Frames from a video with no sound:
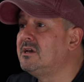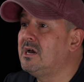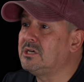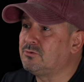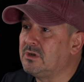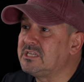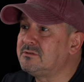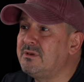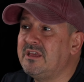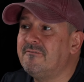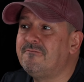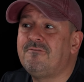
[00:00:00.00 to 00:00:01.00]
as well as
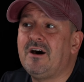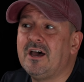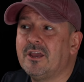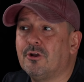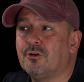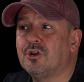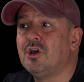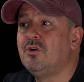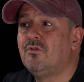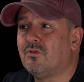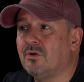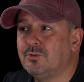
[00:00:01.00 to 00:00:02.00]
being fired
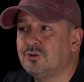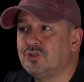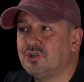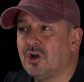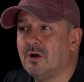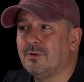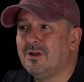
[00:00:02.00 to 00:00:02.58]
from your job.